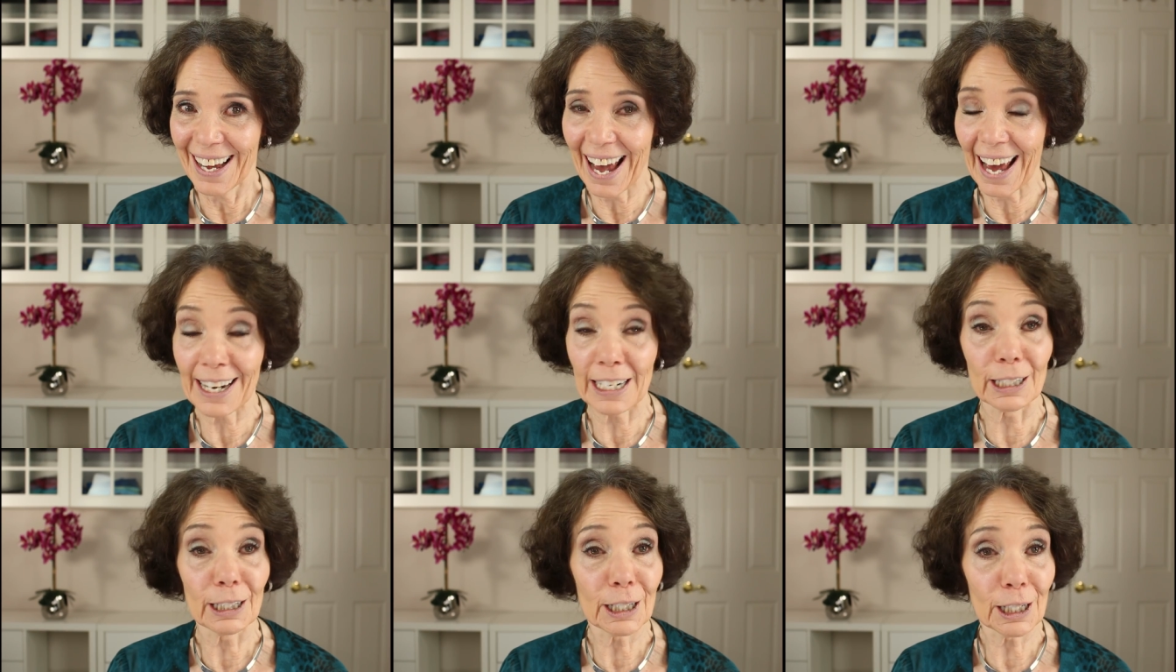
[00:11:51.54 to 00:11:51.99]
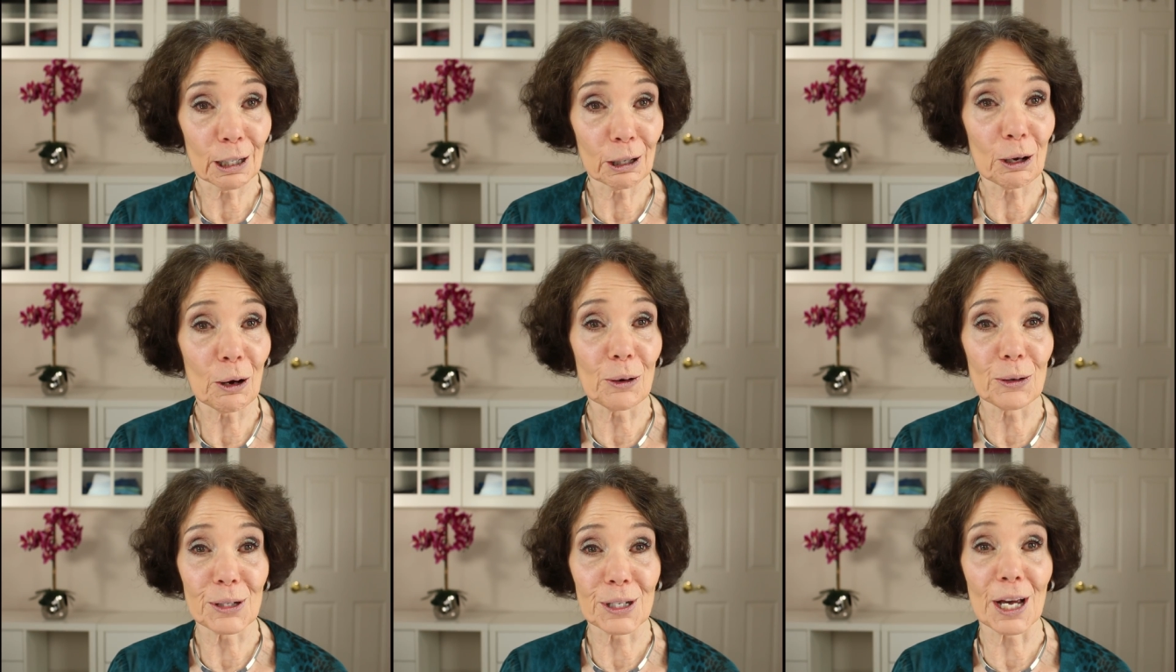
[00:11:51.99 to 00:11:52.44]
And a little
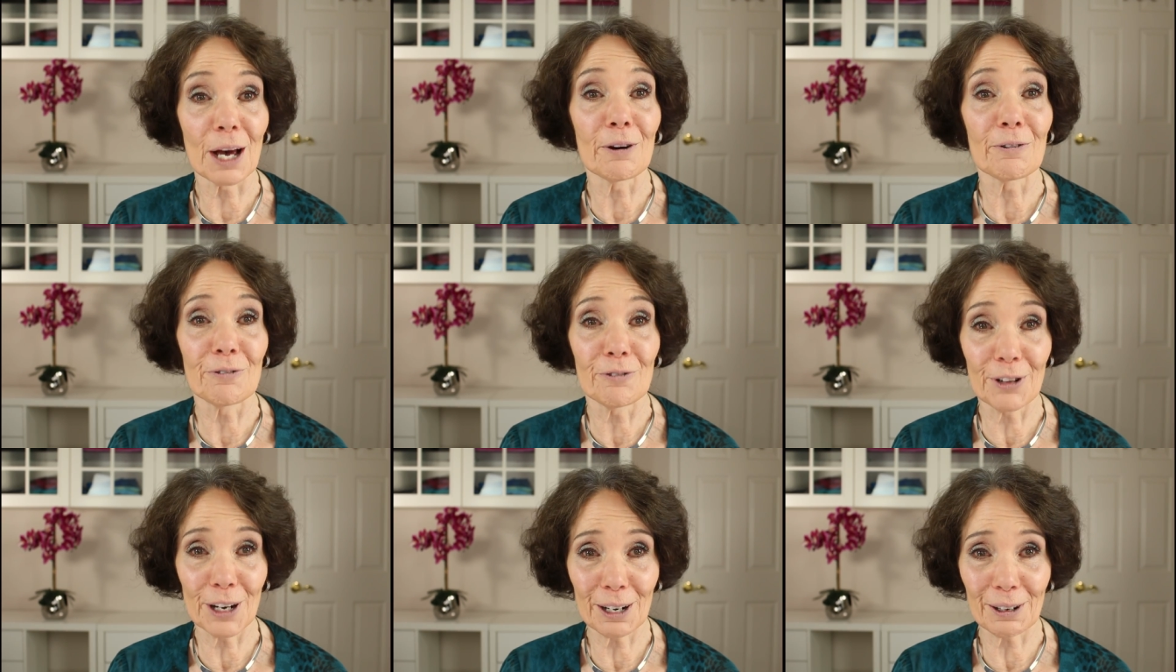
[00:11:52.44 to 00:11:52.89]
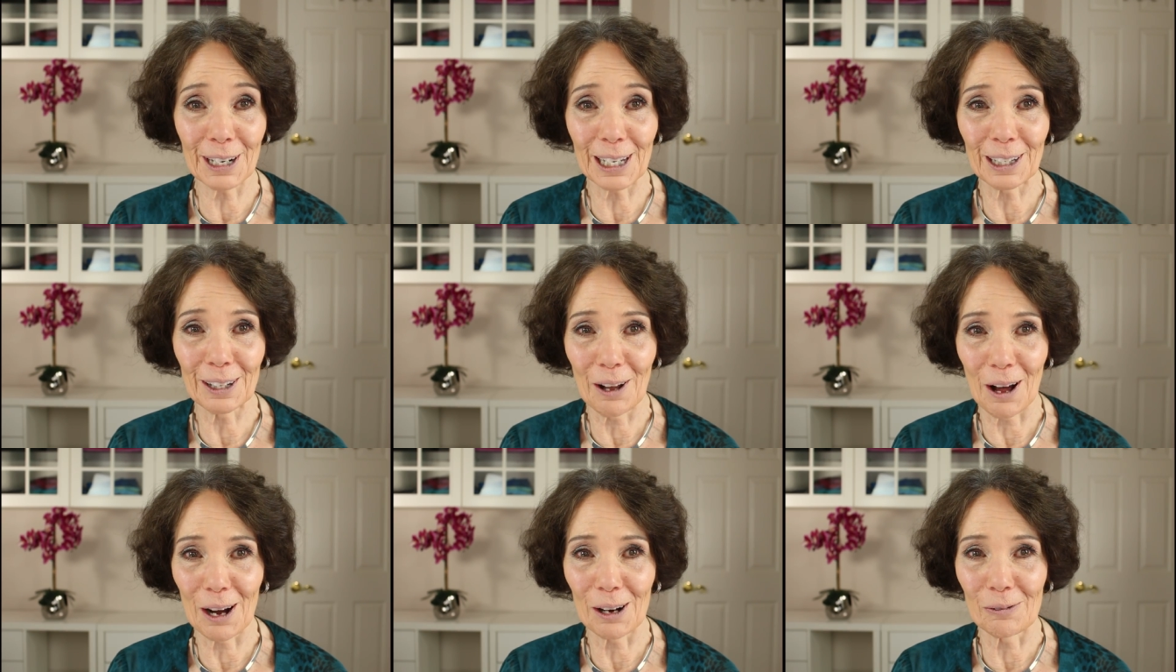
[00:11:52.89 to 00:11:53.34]
goes a very
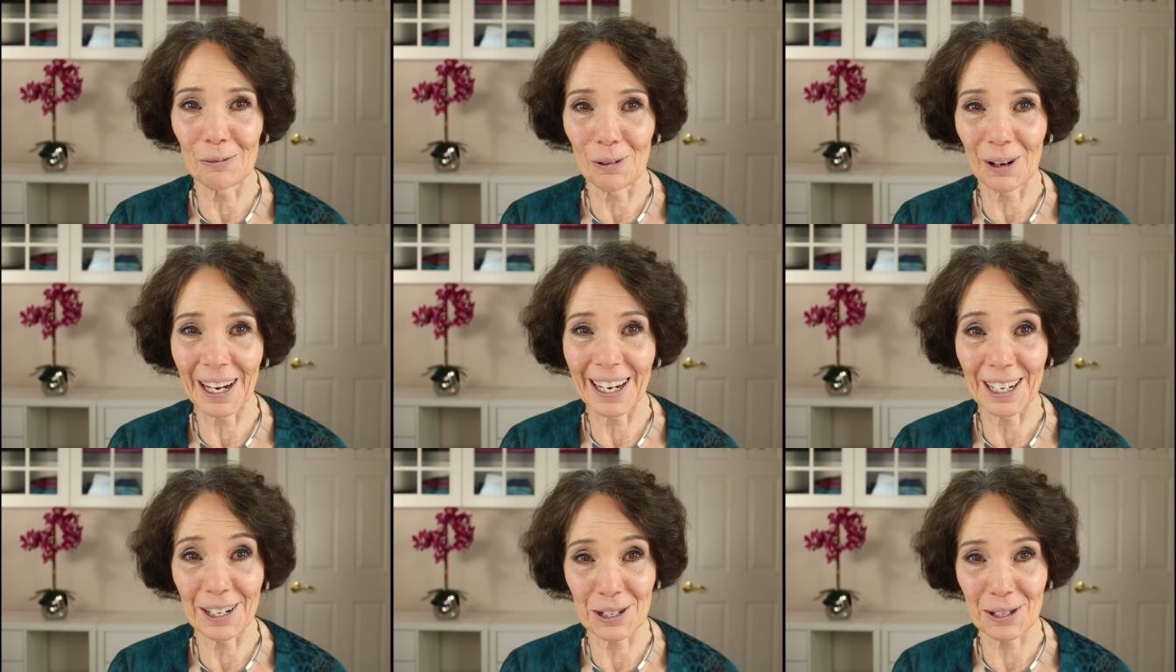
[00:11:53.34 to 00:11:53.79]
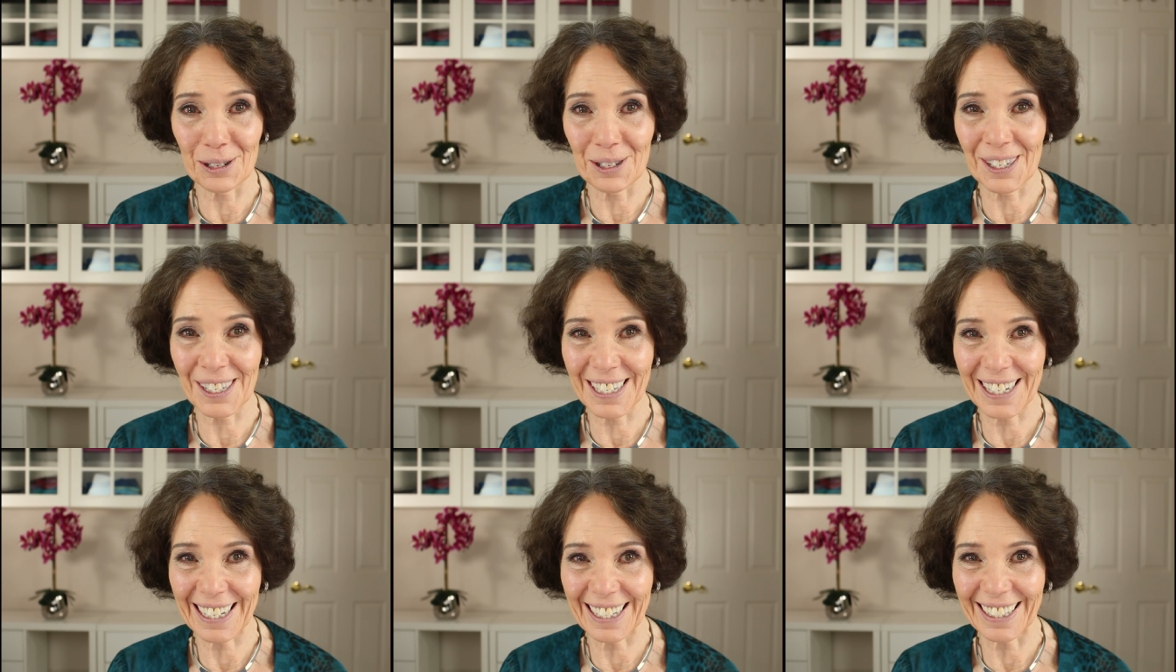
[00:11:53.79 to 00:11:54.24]
long way, as you'll
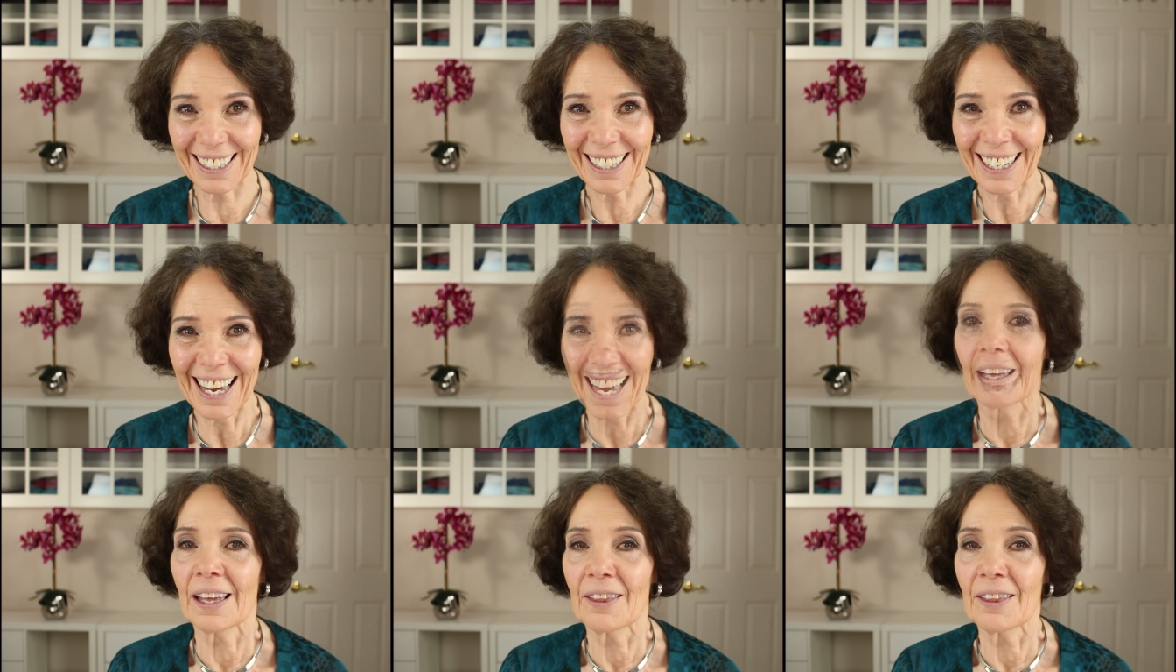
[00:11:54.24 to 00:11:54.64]
see.